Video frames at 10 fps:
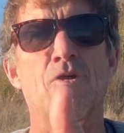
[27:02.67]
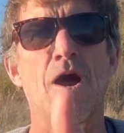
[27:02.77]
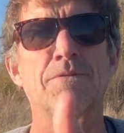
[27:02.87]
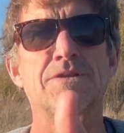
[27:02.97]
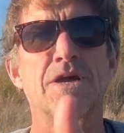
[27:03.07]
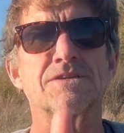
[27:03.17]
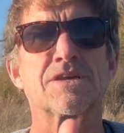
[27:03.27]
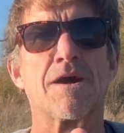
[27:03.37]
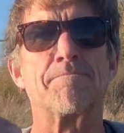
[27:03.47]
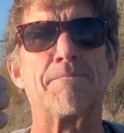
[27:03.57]
probably does
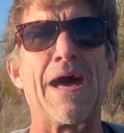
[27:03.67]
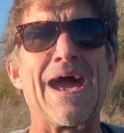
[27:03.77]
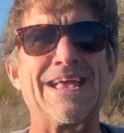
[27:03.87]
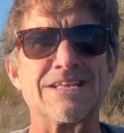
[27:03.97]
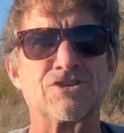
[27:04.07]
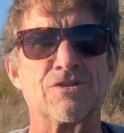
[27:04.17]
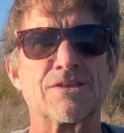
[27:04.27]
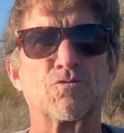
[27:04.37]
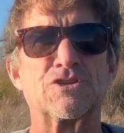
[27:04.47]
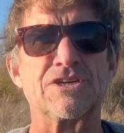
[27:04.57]
cut back into,
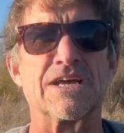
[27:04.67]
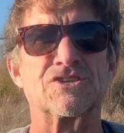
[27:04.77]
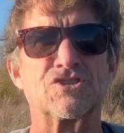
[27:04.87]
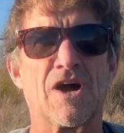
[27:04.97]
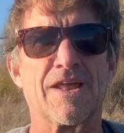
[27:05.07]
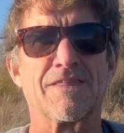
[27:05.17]
that's where she gets shot.